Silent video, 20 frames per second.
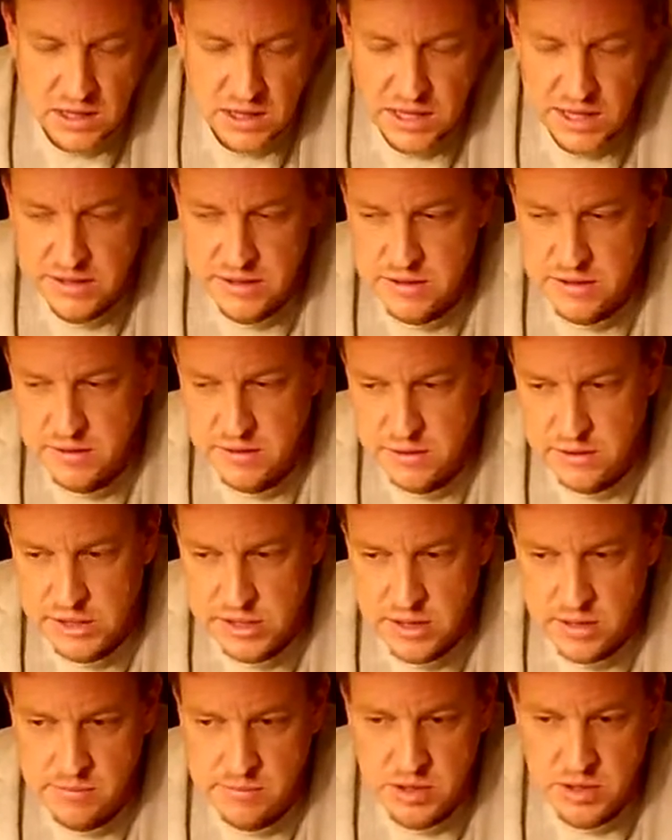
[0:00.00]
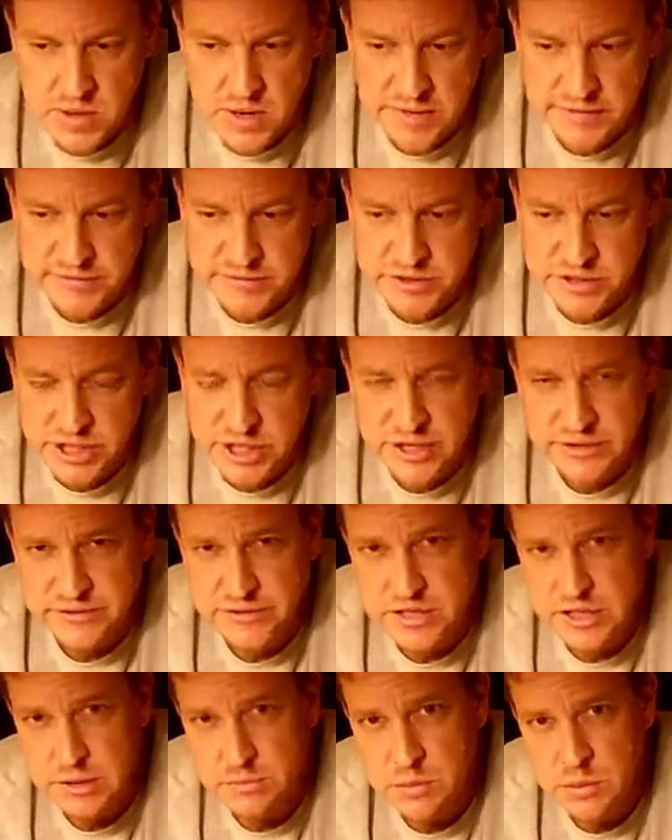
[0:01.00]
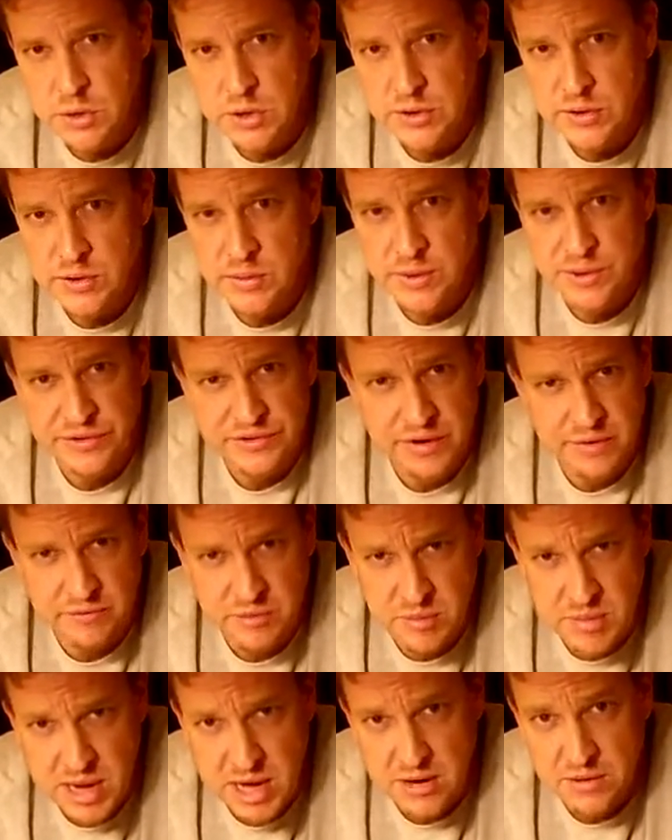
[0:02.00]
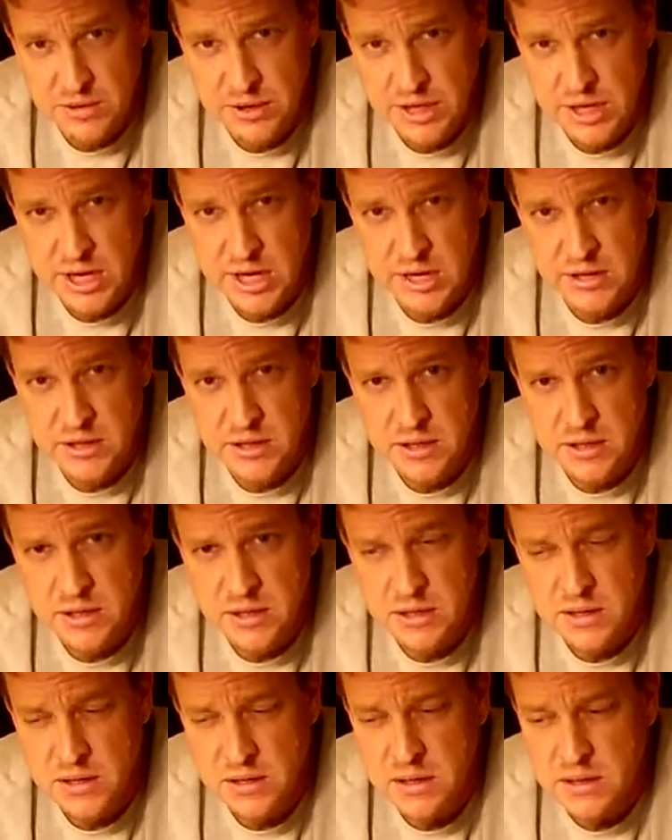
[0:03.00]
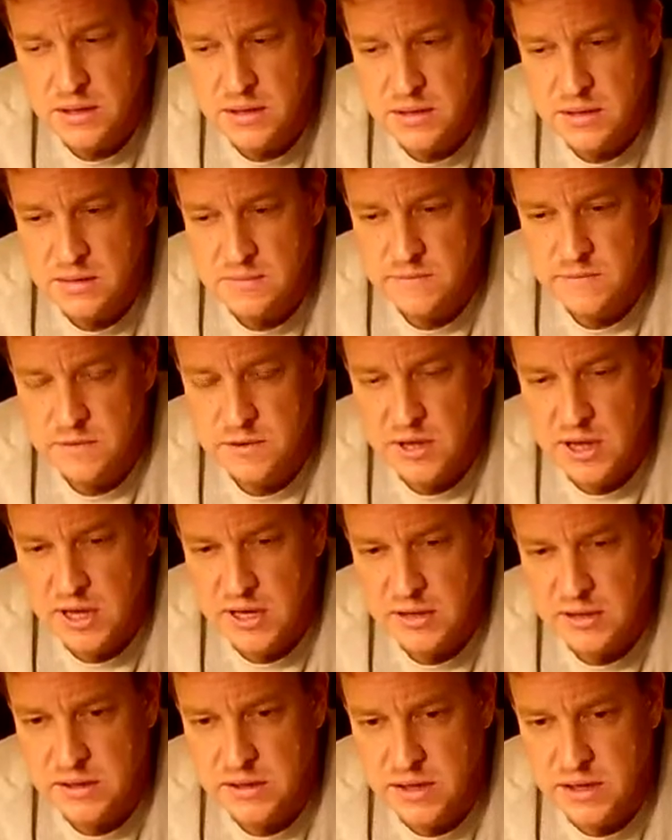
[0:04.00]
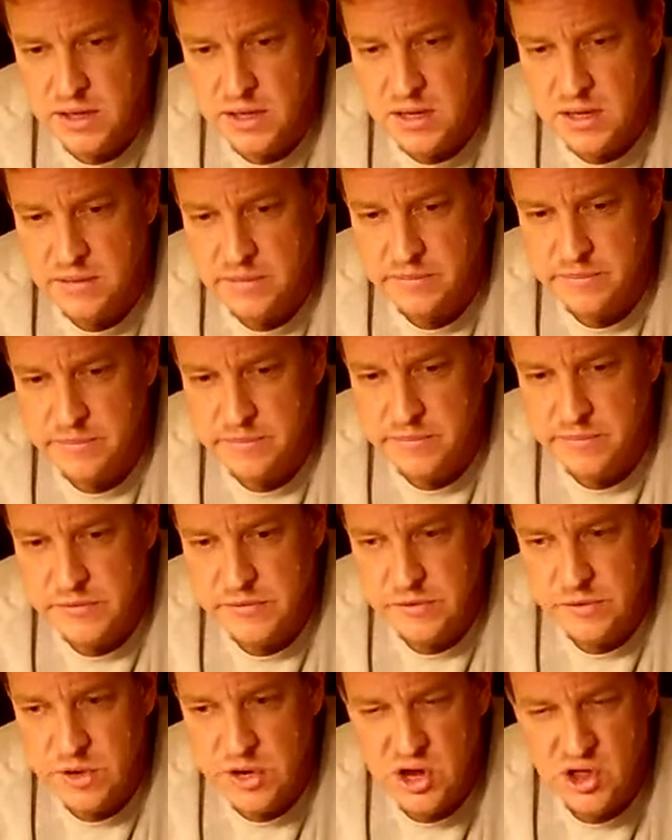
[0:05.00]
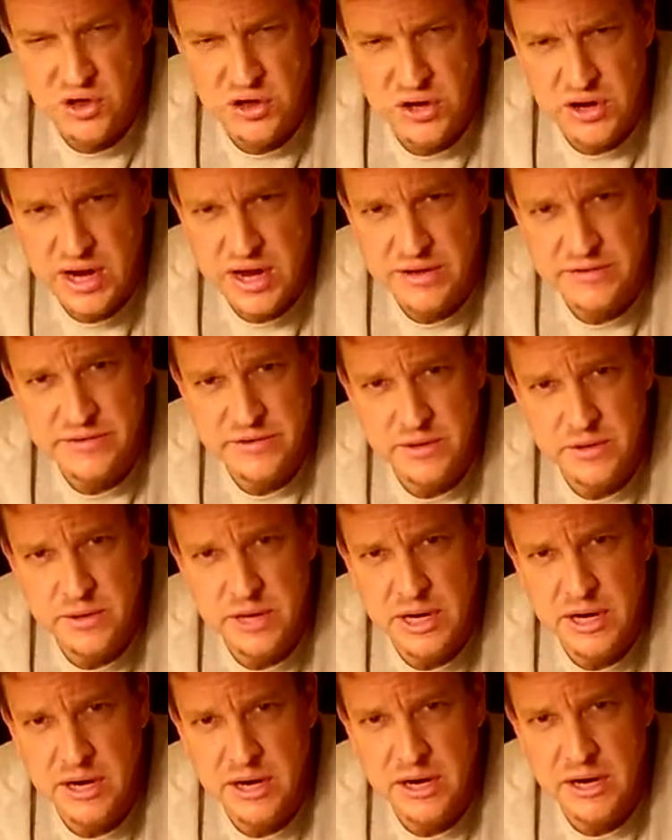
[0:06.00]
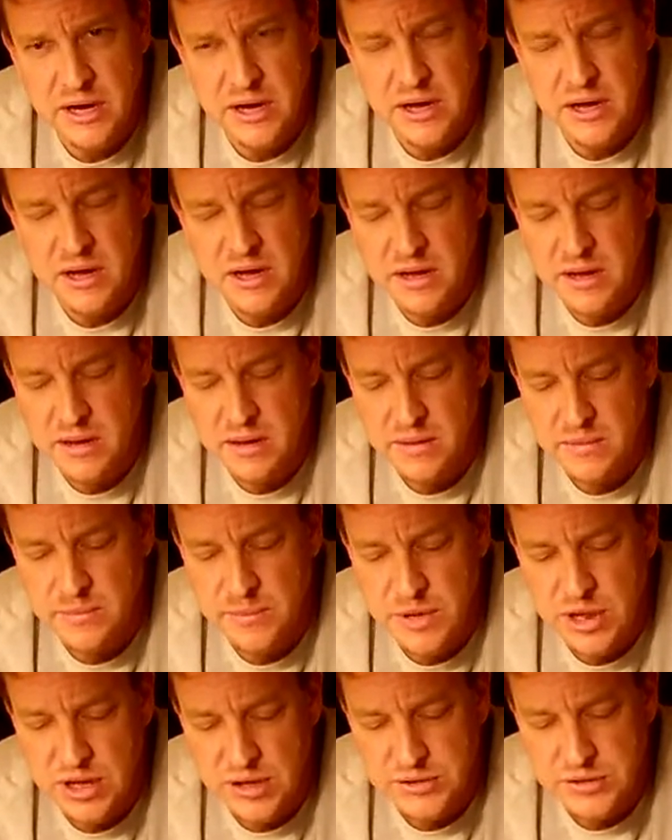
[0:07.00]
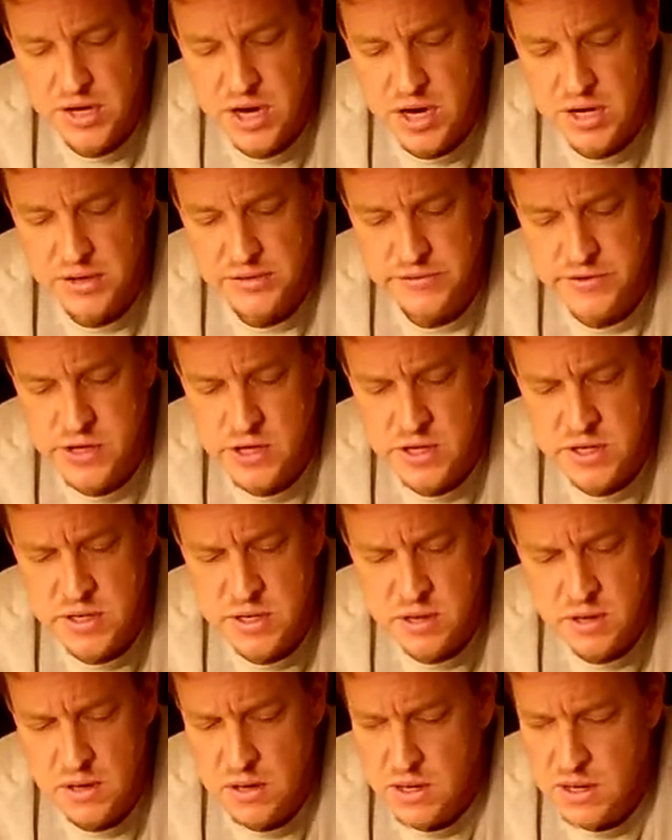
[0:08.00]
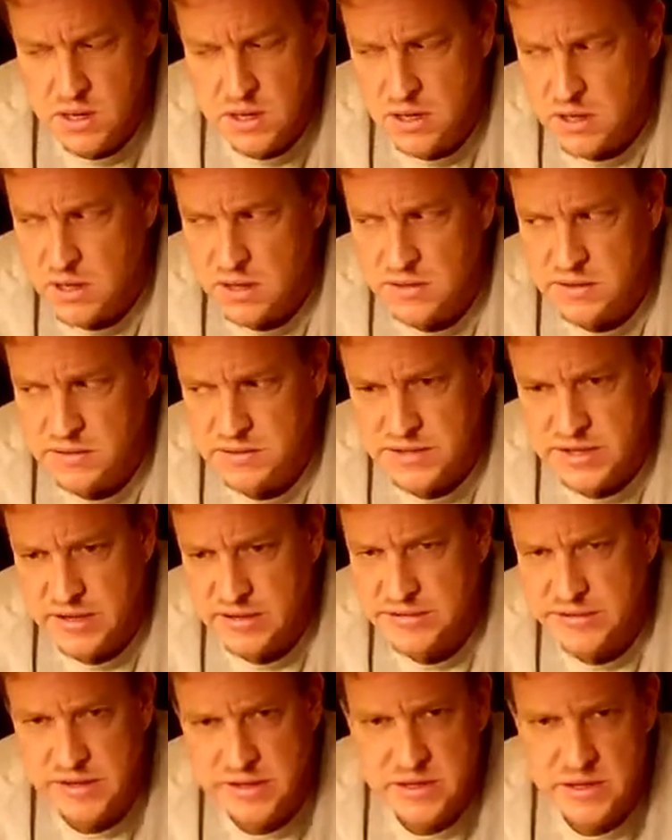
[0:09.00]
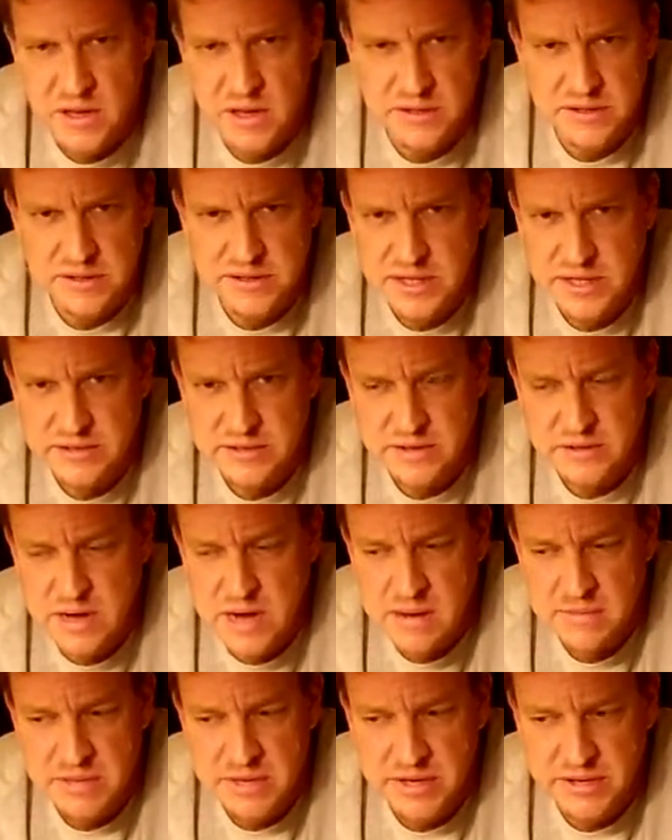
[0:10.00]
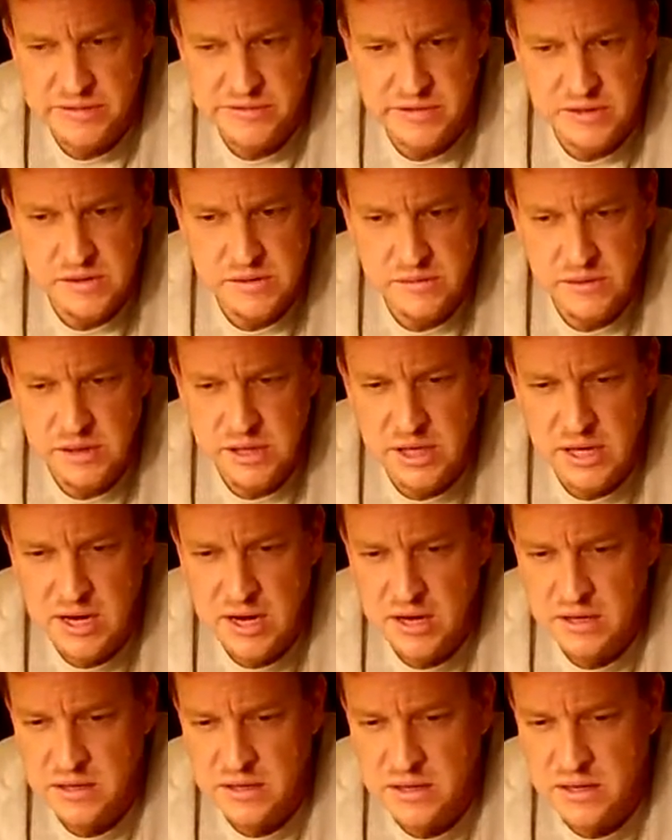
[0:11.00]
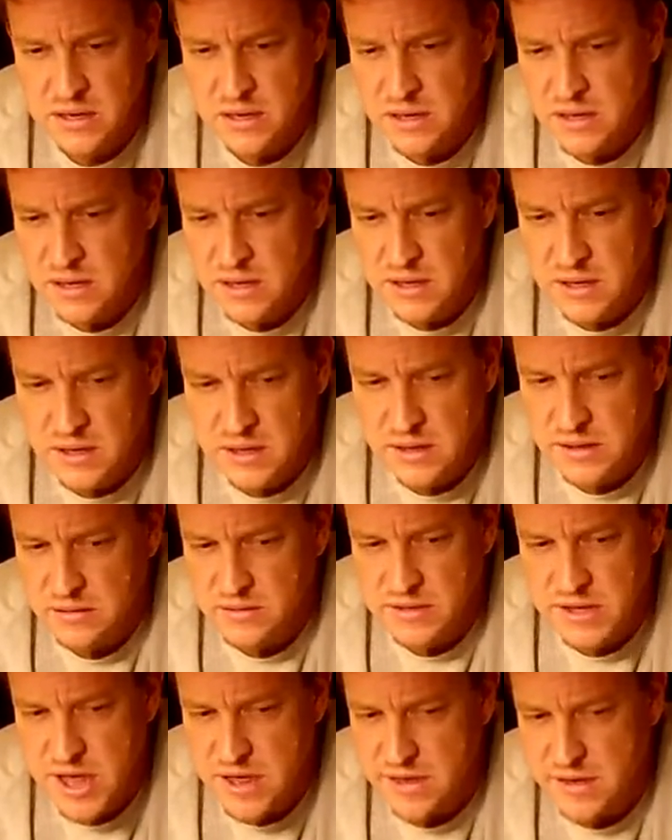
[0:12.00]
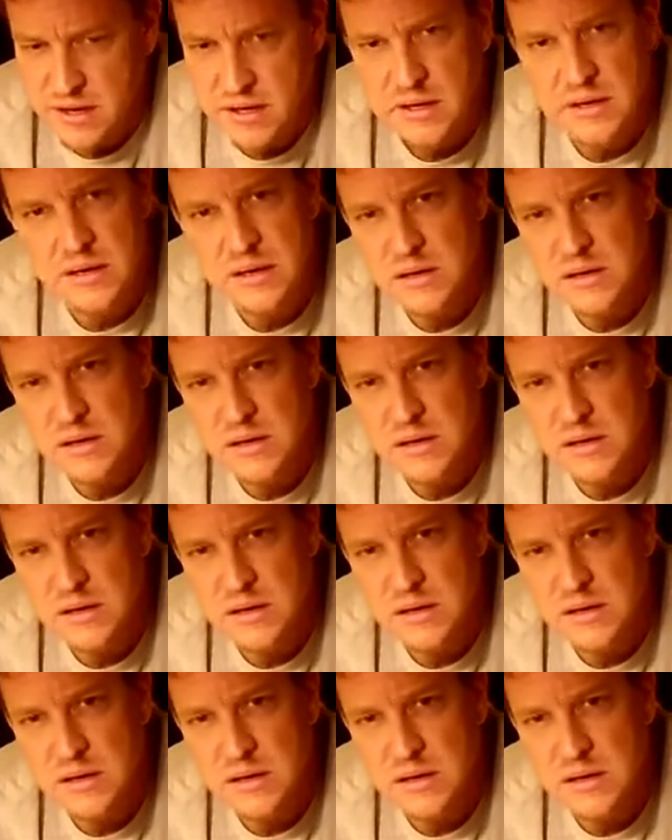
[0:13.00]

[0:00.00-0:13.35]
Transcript: like the Theory W has a JST port that runs off the battery connector for like, to run all your ancillary electronics on, and this doesn't at all. It just has a crappy EC3 connector, and there's nothing.